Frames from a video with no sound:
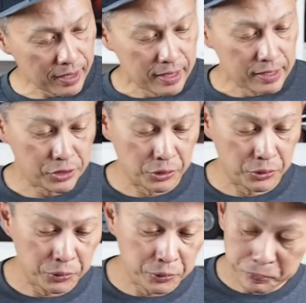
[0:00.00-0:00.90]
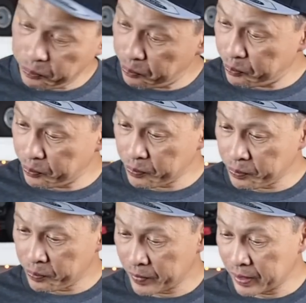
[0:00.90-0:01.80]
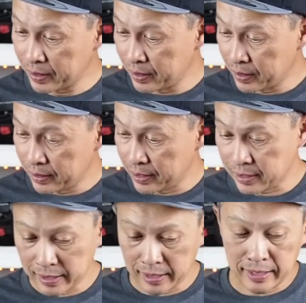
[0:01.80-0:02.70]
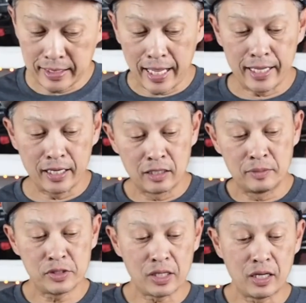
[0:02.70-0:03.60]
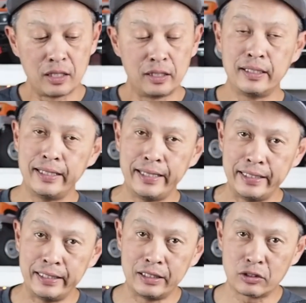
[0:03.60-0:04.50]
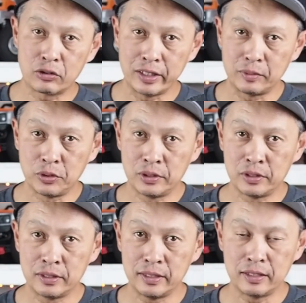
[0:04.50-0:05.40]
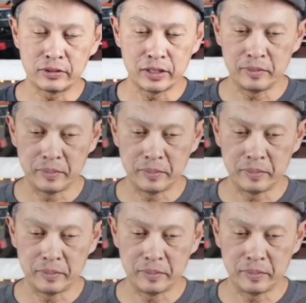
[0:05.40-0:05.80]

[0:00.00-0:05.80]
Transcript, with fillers: So let's see, the A arms are incredible, incredibly